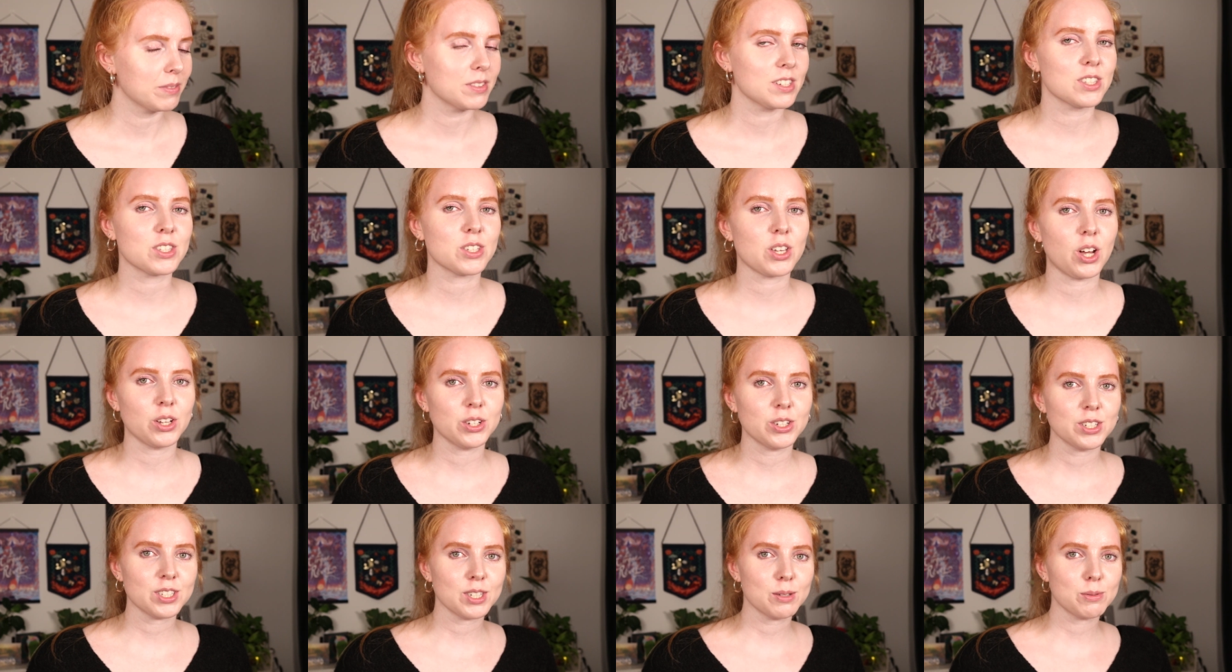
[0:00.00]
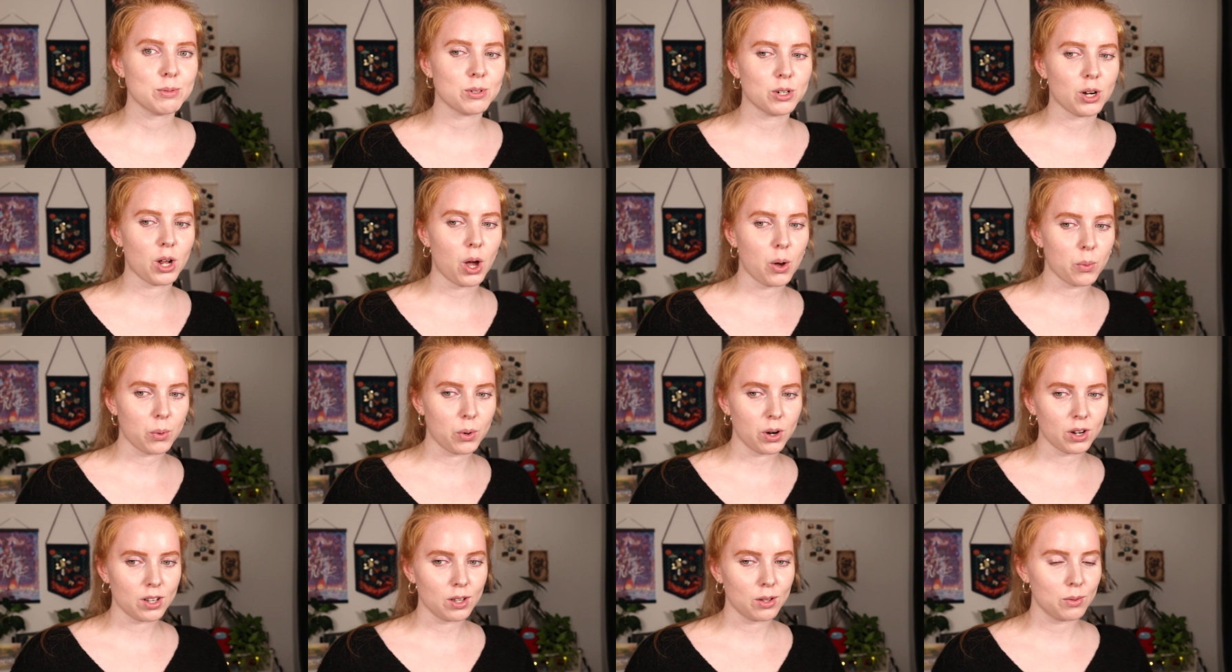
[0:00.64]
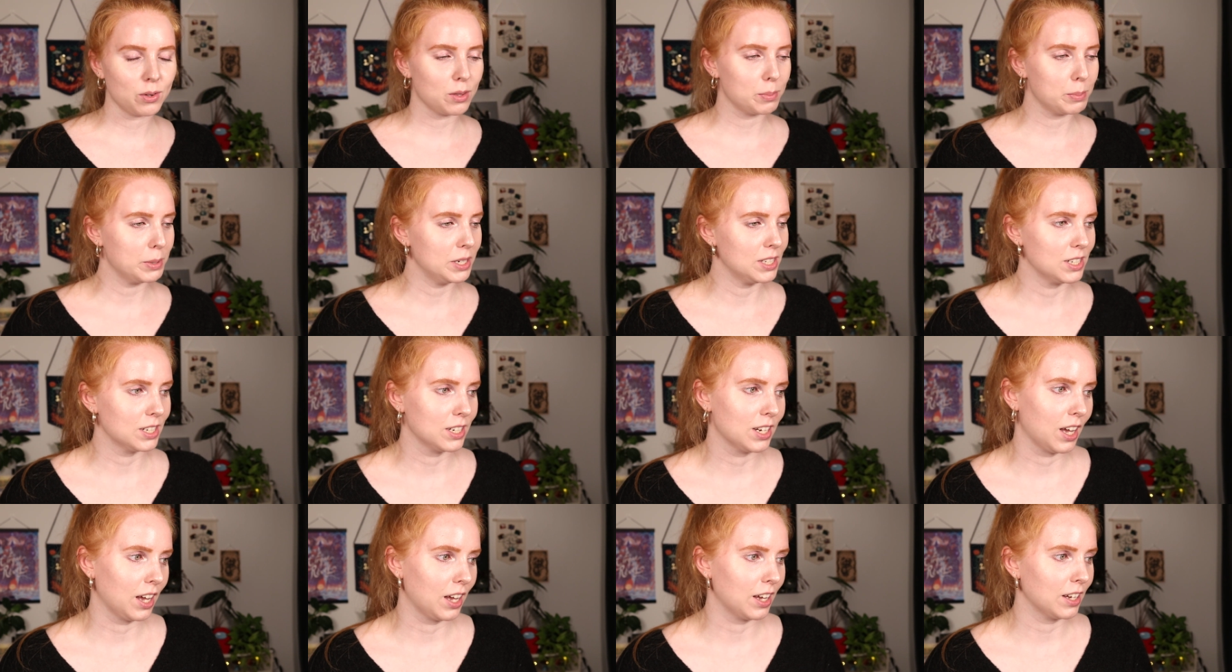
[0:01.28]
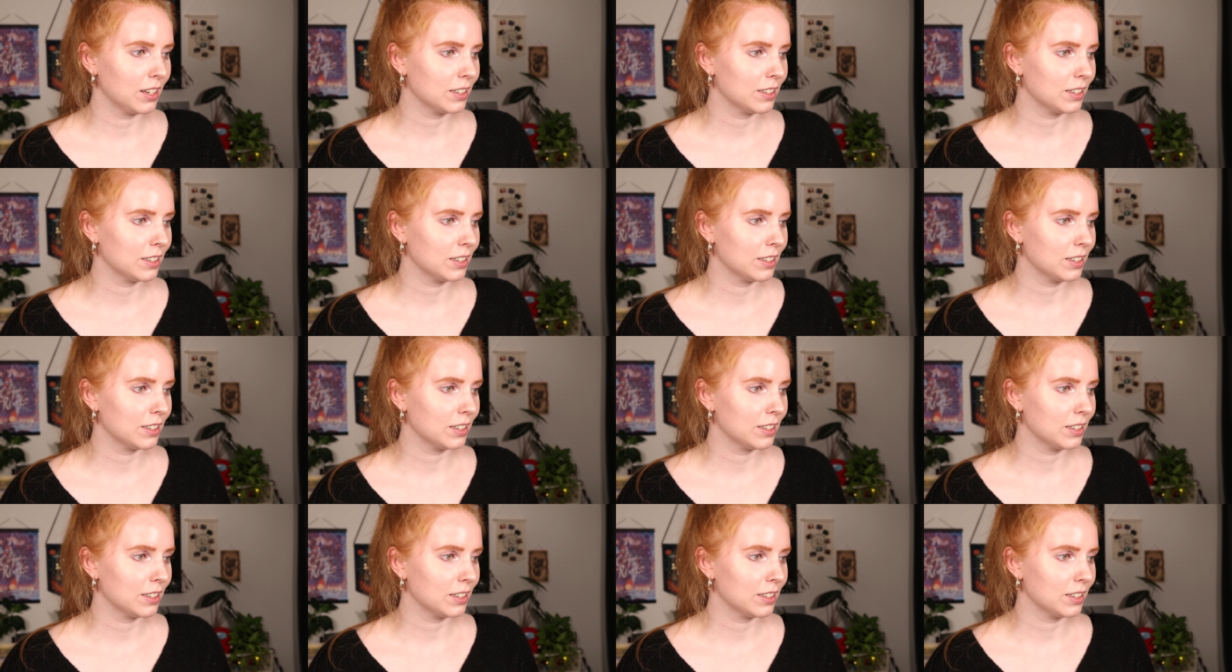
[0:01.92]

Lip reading: These color schemes are not working with me today.